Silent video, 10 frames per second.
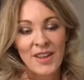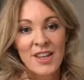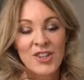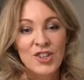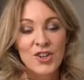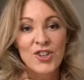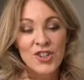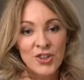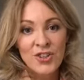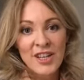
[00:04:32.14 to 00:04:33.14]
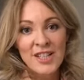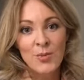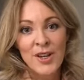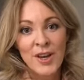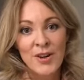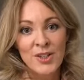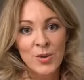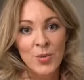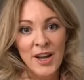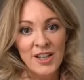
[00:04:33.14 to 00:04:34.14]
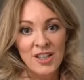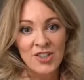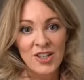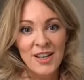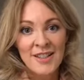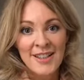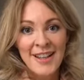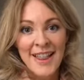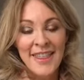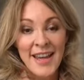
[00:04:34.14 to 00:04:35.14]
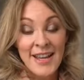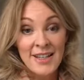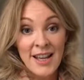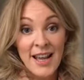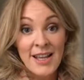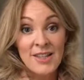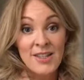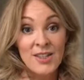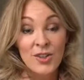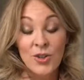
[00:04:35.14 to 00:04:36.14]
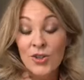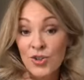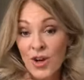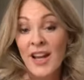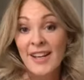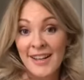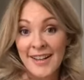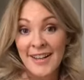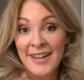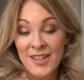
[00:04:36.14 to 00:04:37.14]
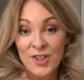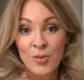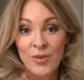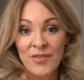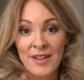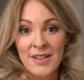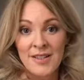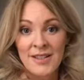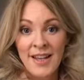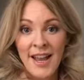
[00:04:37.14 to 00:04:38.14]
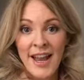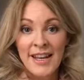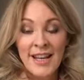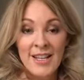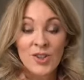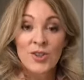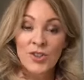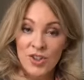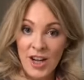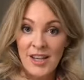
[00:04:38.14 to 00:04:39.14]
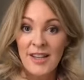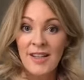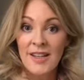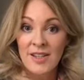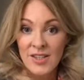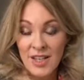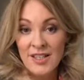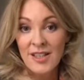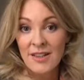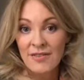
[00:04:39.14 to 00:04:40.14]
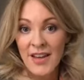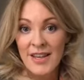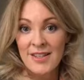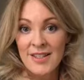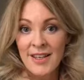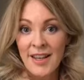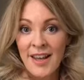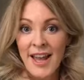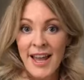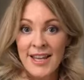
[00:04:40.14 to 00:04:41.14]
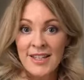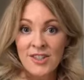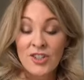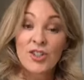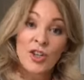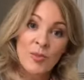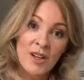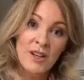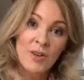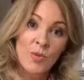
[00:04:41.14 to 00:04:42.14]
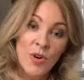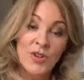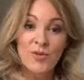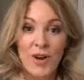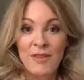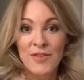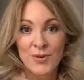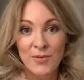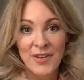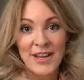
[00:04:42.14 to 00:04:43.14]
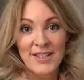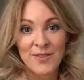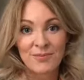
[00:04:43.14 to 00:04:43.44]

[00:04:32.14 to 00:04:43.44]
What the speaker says: So you do need to be going to a practitioner that has good training in dermal fillers and has good training in assessing the face and determining what is right for your face.